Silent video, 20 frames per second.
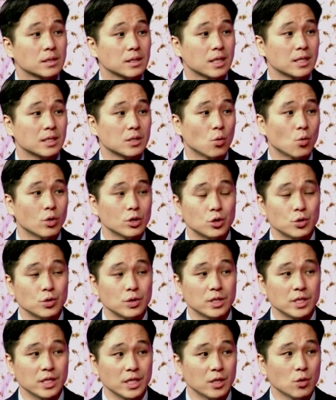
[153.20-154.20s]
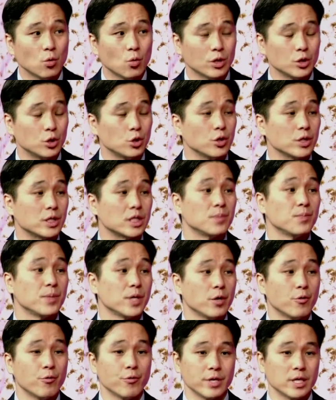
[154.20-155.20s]
Yeah, so okay. what you see, what you mm-hmm.
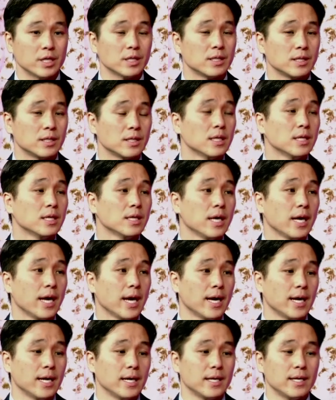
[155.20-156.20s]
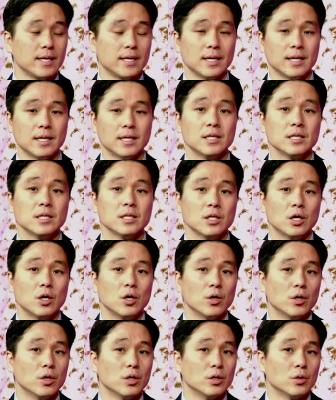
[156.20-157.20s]
experience, mm -hmm. and uh,
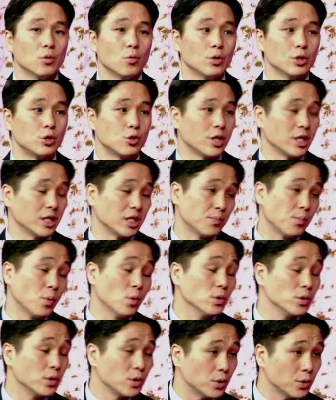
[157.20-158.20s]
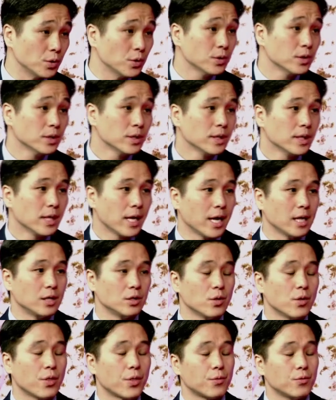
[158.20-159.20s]
uh, what you're exposed to.
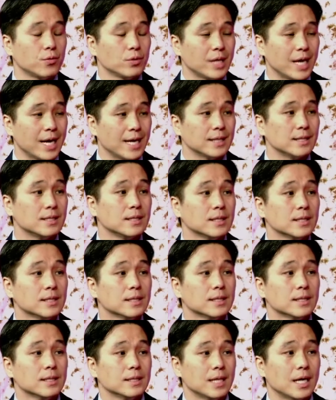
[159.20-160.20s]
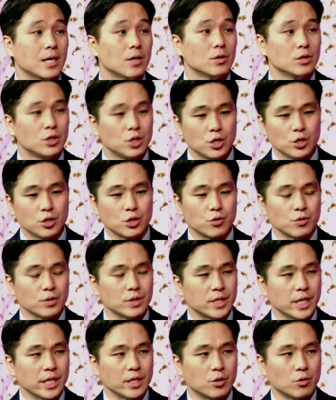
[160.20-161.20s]
And through that, now children,
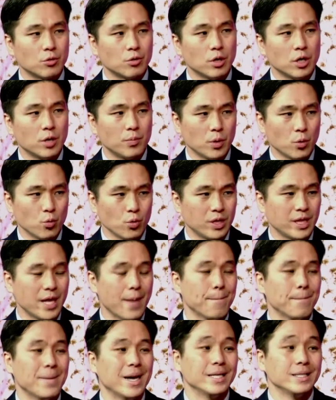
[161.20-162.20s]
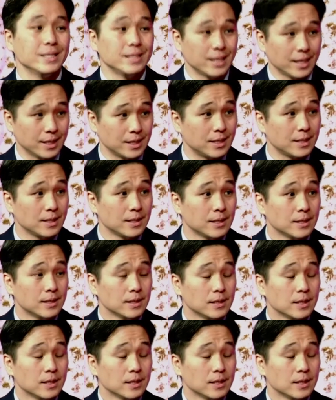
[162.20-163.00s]
they grow up with that mindset.